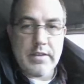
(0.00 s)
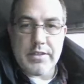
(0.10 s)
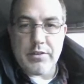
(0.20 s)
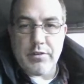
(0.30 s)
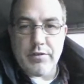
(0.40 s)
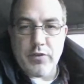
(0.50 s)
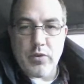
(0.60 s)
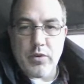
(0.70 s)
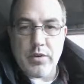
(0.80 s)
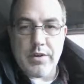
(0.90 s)
Cylinder
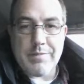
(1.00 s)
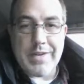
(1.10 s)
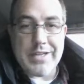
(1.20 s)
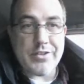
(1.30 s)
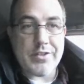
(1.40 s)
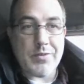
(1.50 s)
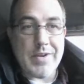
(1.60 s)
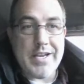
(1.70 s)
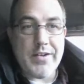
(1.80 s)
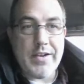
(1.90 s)
4,
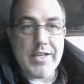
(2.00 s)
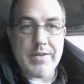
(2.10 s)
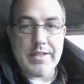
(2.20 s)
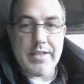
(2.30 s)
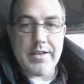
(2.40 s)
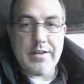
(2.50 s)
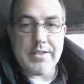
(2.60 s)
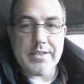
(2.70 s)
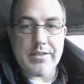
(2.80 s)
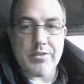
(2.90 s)
-3 degrees right there,
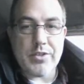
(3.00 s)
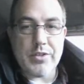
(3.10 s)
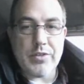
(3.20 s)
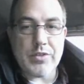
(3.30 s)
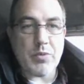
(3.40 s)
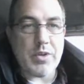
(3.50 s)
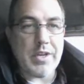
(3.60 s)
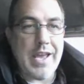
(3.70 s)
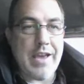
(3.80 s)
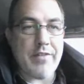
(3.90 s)
and cylinder 2 is
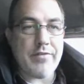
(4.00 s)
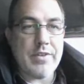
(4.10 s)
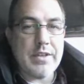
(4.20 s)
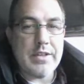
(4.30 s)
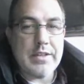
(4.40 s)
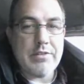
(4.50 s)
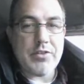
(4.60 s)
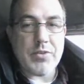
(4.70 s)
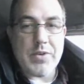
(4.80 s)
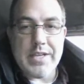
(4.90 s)
1.5.
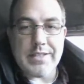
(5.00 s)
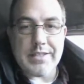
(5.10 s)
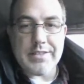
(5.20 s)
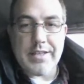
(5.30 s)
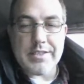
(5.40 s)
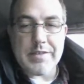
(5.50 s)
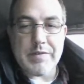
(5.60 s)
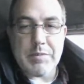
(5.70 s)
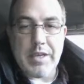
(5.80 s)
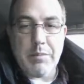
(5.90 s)
3 is excessive,
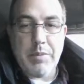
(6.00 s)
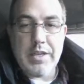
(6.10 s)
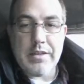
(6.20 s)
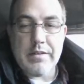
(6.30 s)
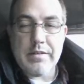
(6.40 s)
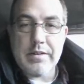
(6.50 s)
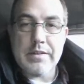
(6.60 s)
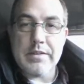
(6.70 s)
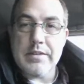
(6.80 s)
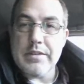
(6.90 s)
in my opinion,
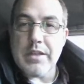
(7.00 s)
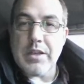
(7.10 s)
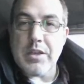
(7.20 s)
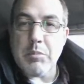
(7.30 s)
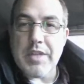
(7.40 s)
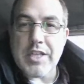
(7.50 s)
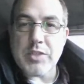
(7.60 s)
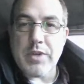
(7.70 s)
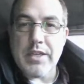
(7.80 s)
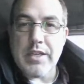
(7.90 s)
but
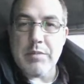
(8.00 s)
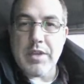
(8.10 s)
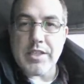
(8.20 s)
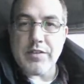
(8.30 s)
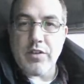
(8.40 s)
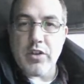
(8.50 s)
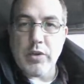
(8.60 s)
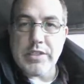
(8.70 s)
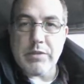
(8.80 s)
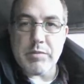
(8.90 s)
that's what I did because of all the
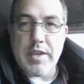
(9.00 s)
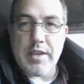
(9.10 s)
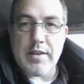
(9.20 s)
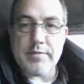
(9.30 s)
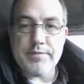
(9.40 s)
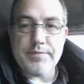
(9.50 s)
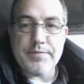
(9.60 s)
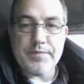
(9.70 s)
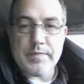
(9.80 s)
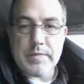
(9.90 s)
noise it was making.
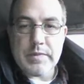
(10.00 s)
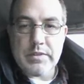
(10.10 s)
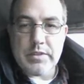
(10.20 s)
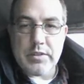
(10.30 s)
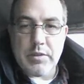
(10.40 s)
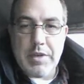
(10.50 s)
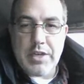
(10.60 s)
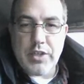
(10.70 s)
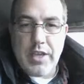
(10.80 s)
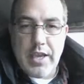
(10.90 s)
So I might
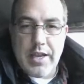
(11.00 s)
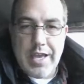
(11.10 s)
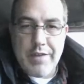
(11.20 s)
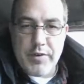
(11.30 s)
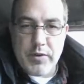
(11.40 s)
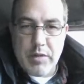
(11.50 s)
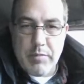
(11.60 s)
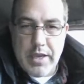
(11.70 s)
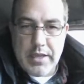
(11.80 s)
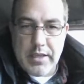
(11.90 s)
actually add half a degree
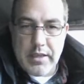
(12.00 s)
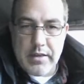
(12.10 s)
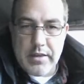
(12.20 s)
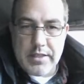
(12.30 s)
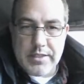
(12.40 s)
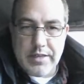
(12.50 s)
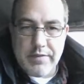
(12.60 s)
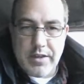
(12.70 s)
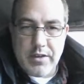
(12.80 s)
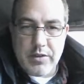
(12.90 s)
back in and see if
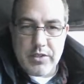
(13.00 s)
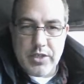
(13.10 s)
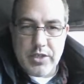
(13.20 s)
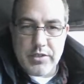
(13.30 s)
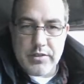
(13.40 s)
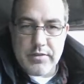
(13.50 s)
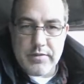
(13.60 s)
that noise changes.